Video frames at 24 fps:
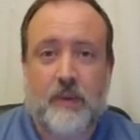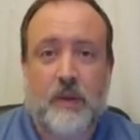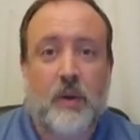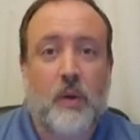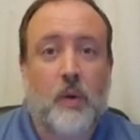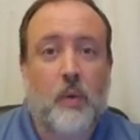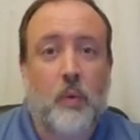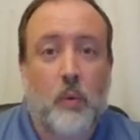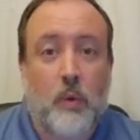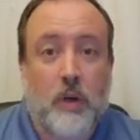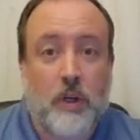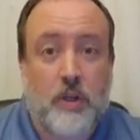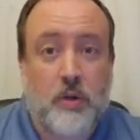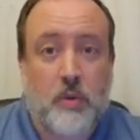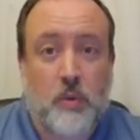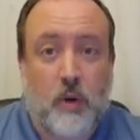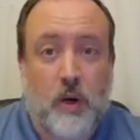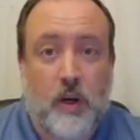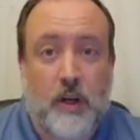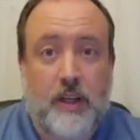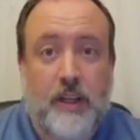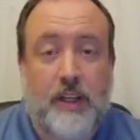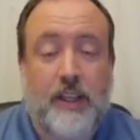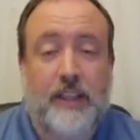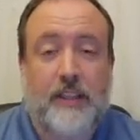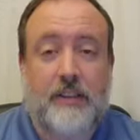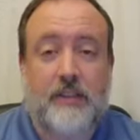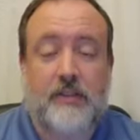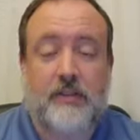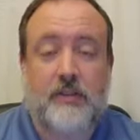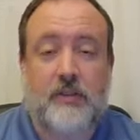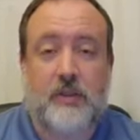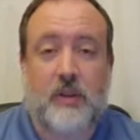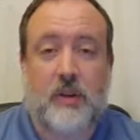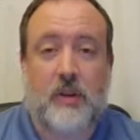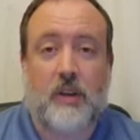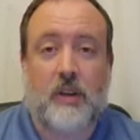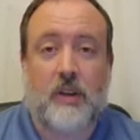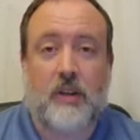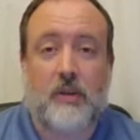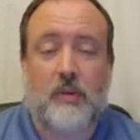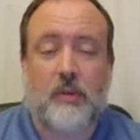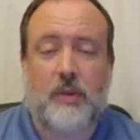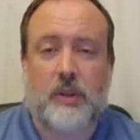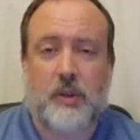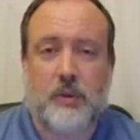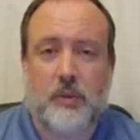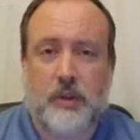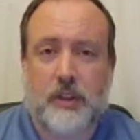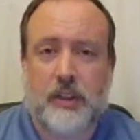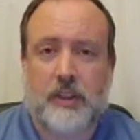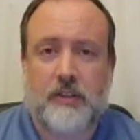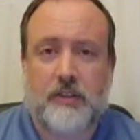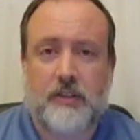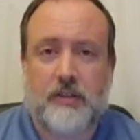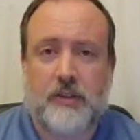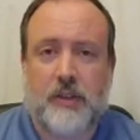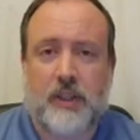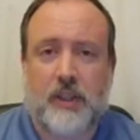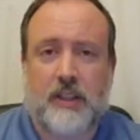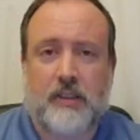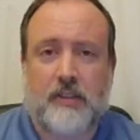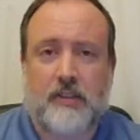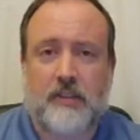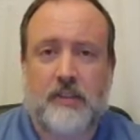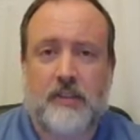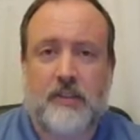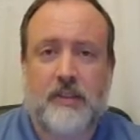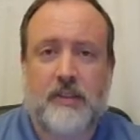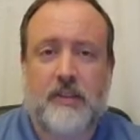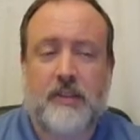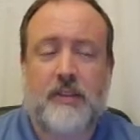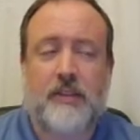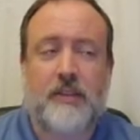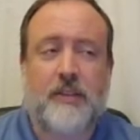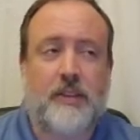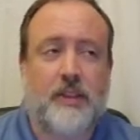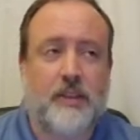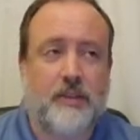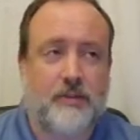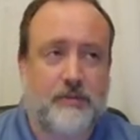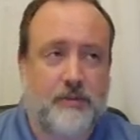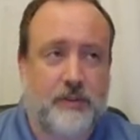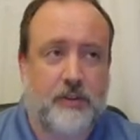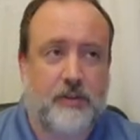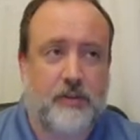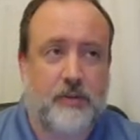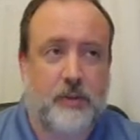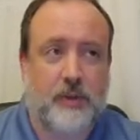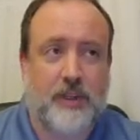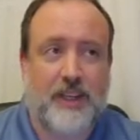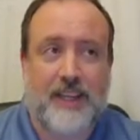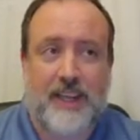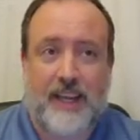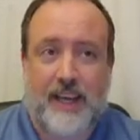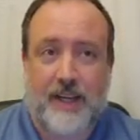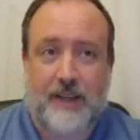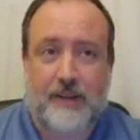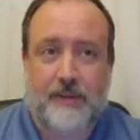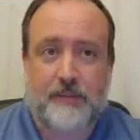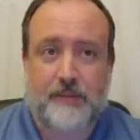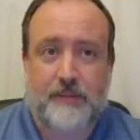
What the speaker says: Which one is strong? Which one is stressed? The first one again.